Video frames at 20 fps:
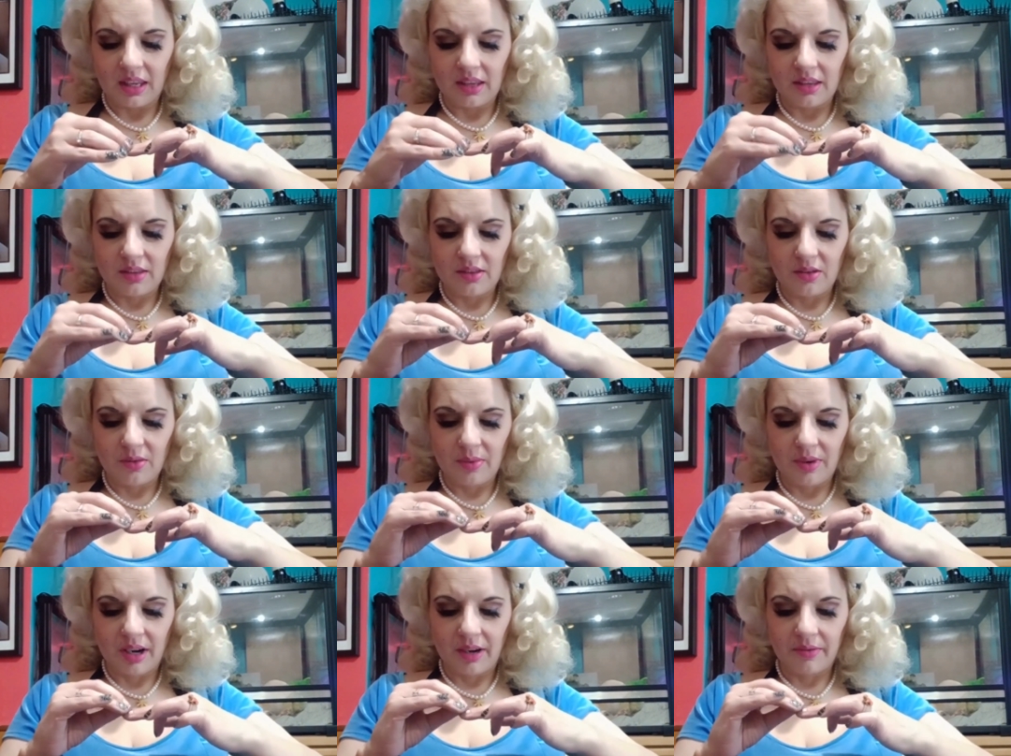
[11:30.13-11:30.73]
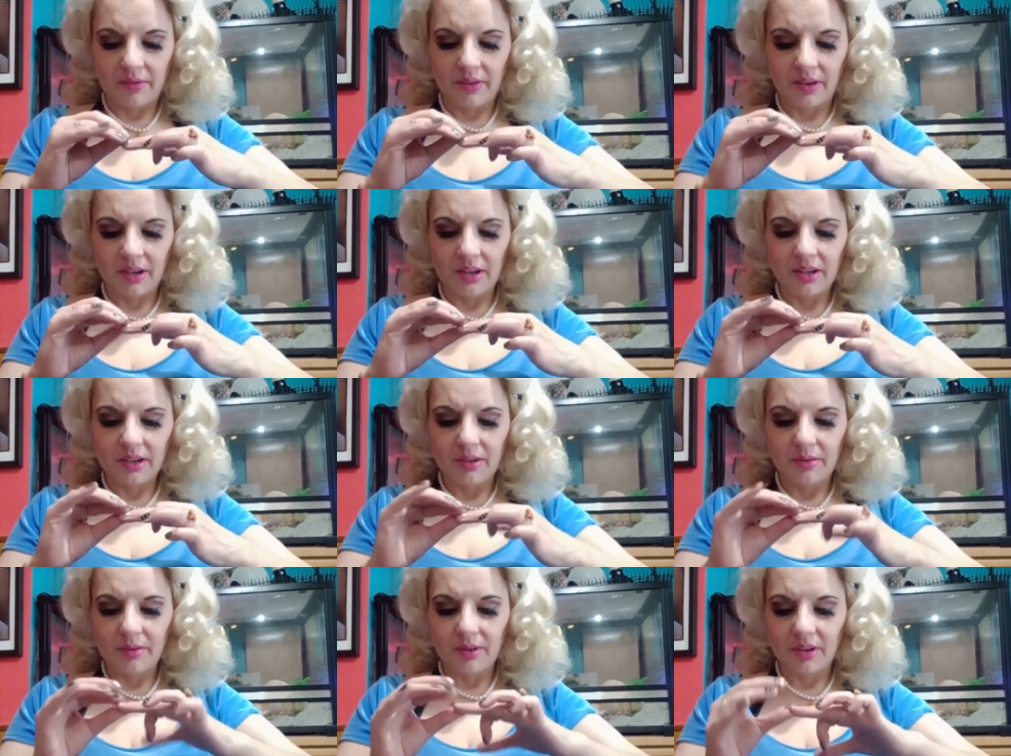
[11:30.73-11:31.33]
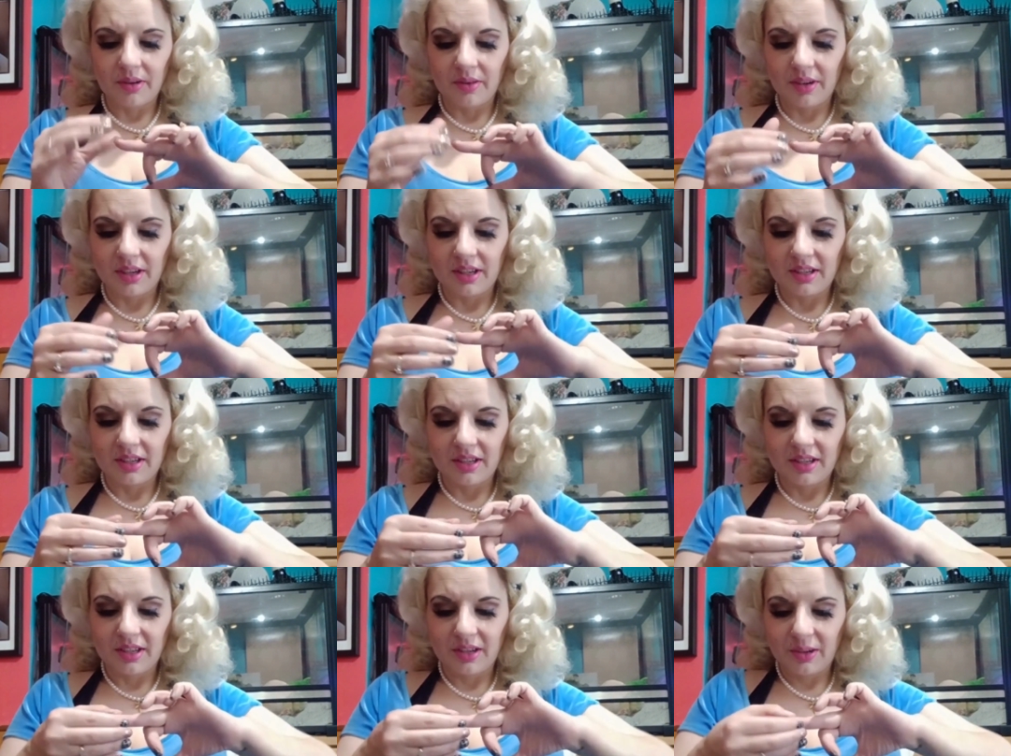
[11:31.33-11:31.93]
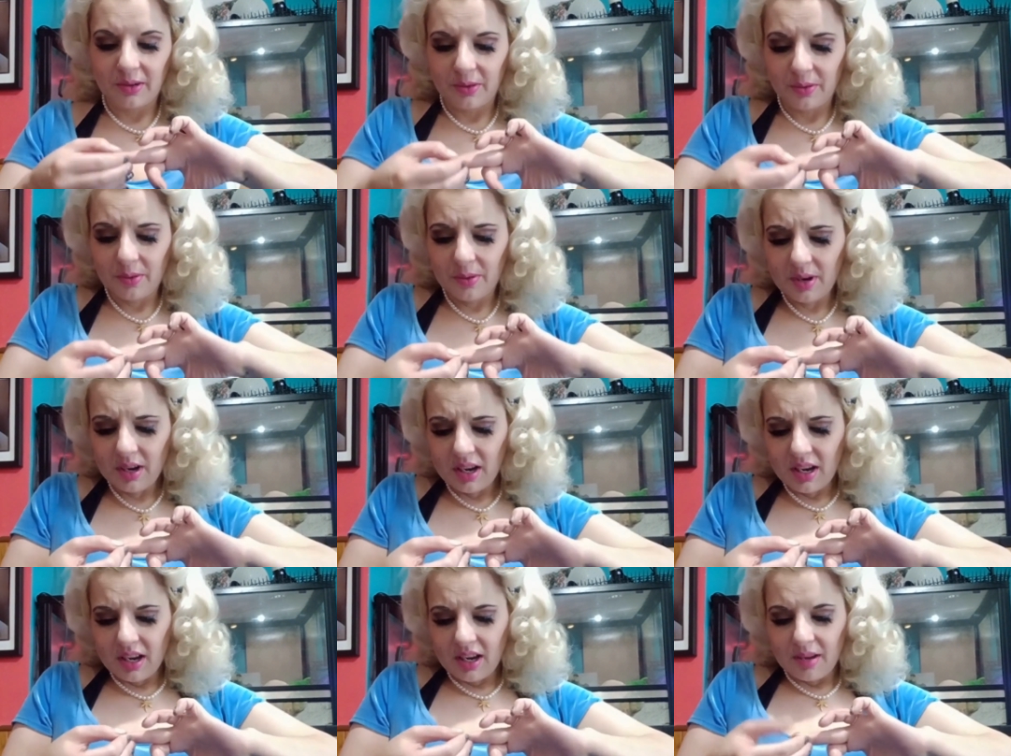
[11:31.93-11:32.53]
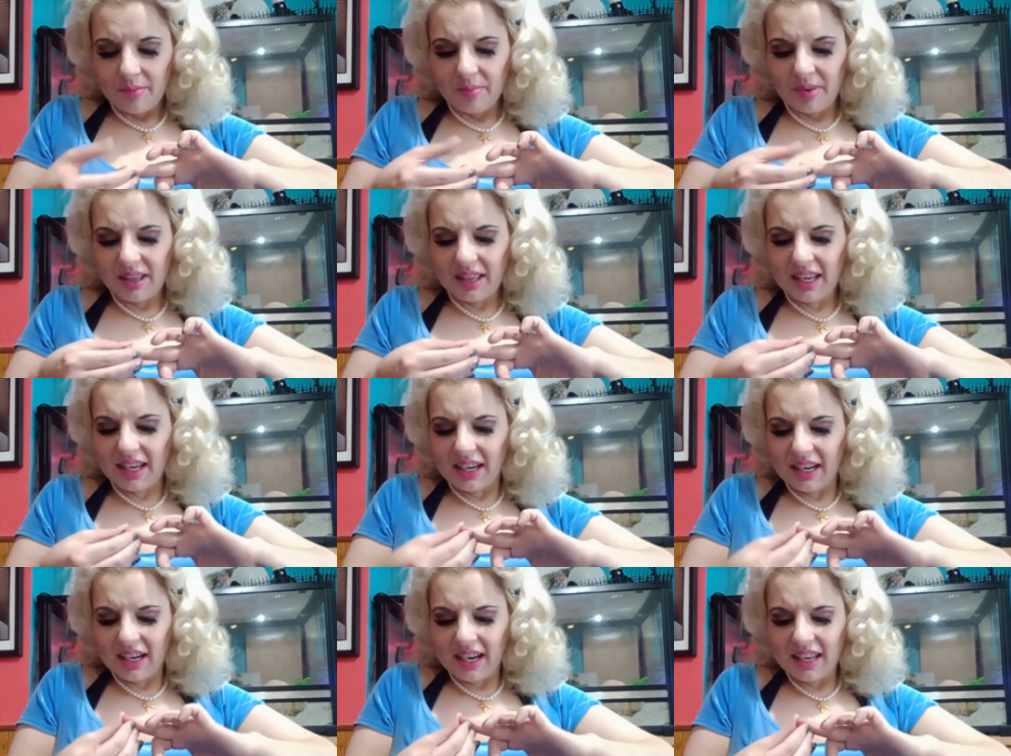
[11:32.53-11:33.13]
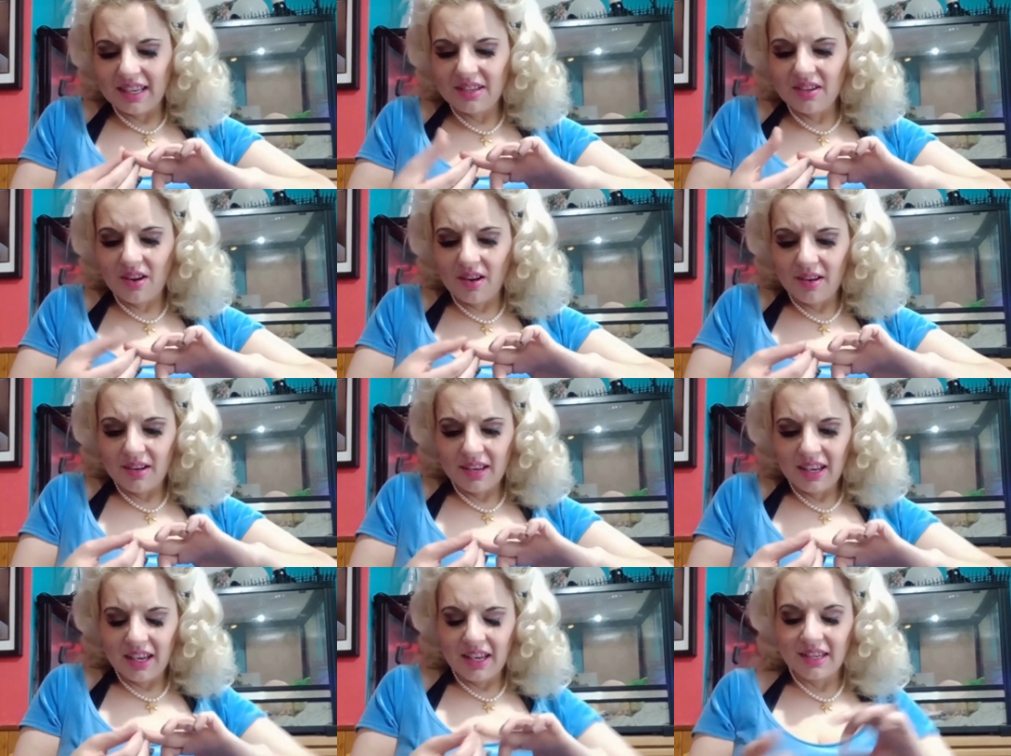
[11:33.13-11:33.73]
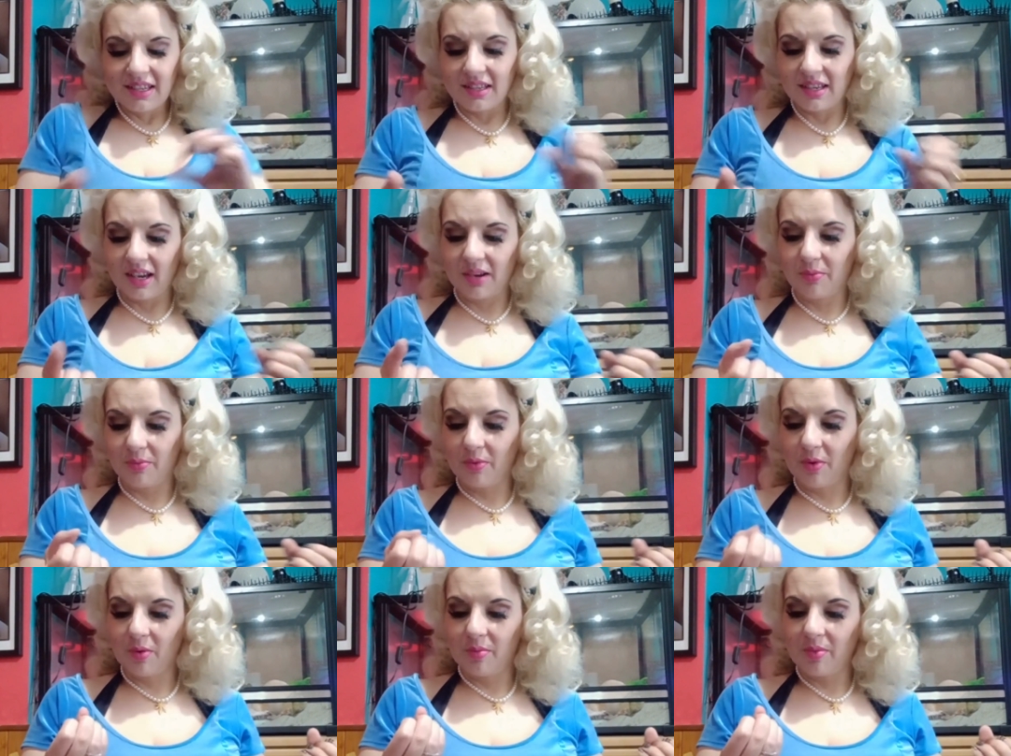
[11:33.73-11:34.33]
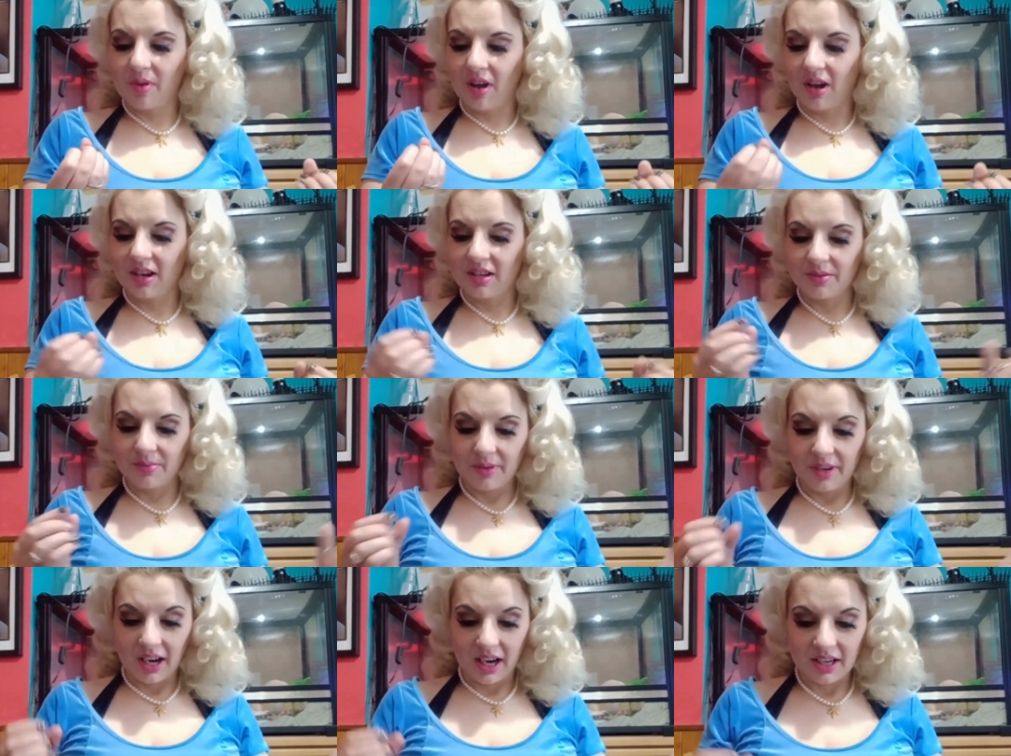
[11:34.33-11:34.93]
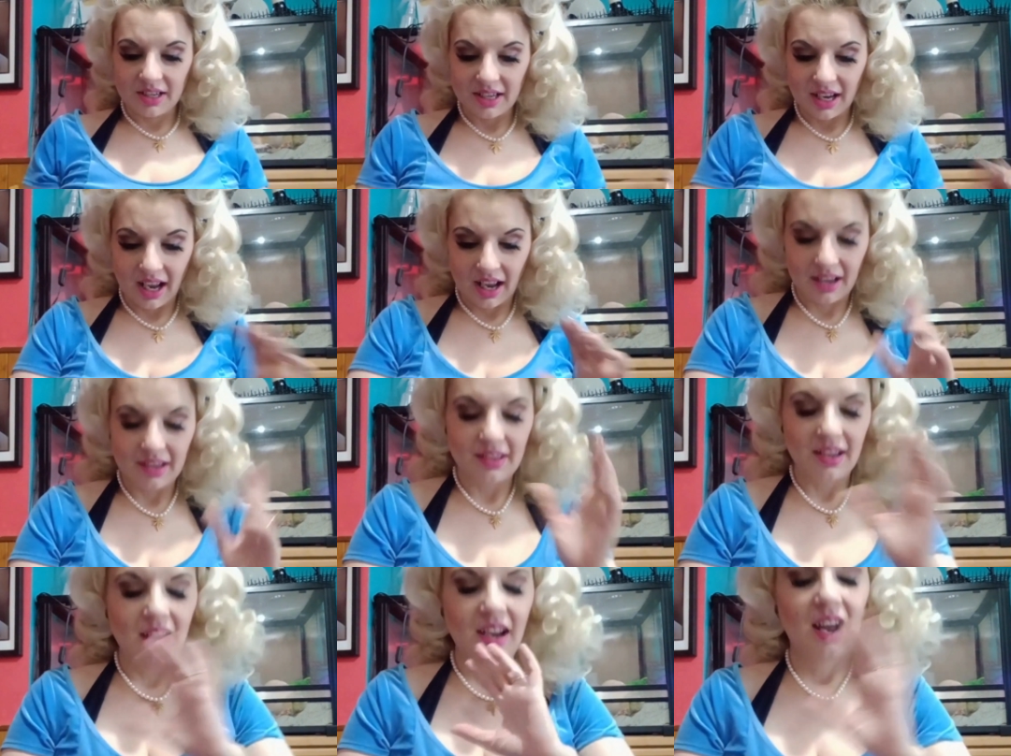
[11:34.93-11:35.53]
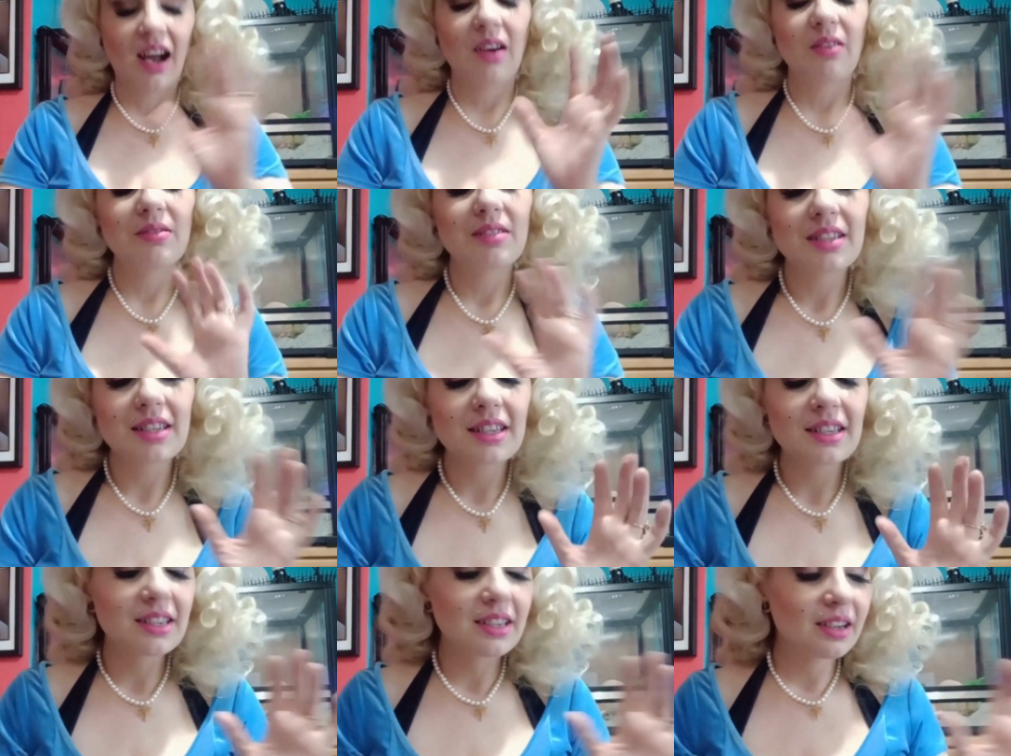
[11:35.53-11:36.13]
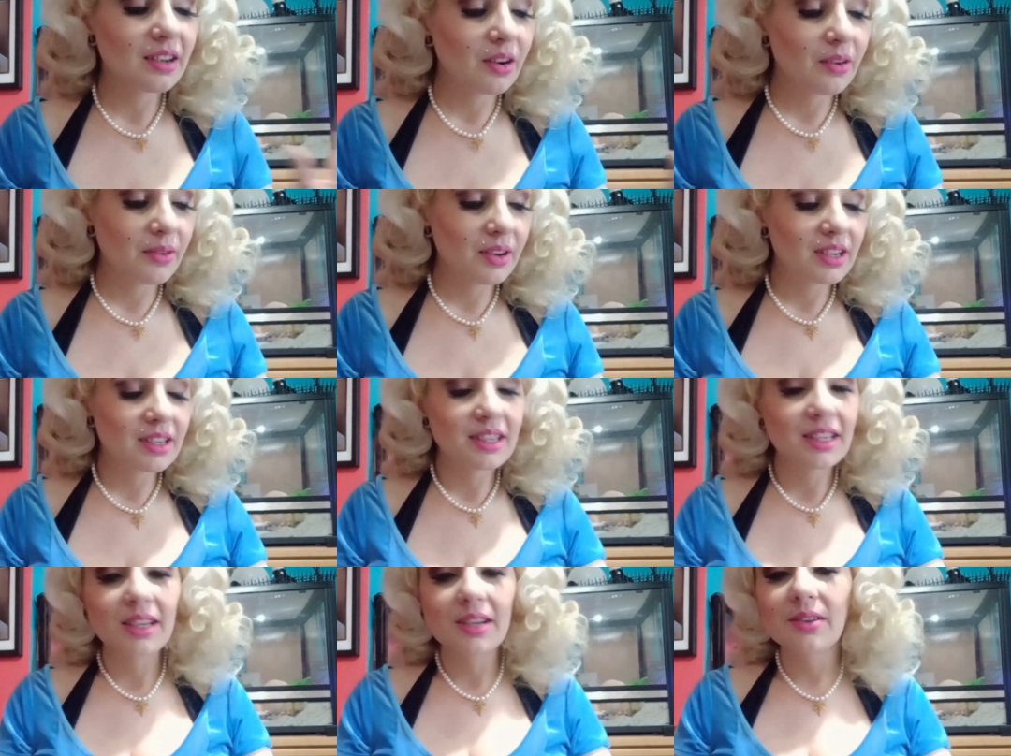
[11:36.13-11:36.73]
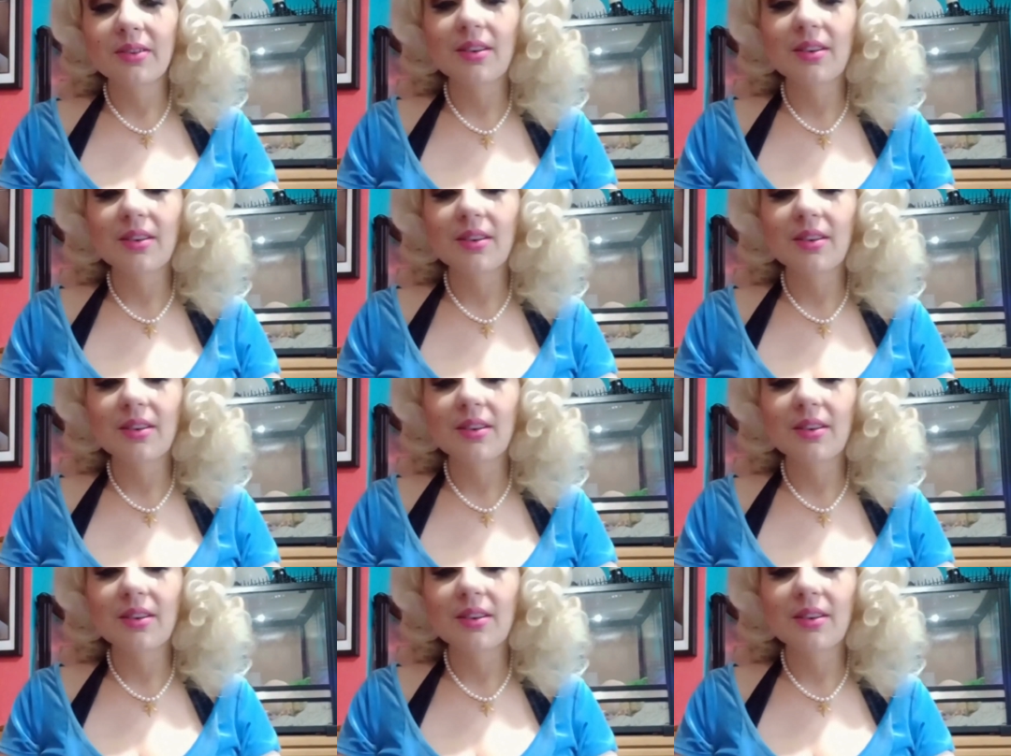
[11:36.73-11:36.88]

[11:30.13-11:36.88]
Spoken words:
do whatever you were going to do. But they didn't. It's not like it's like Roblox where you actually had houses to go into.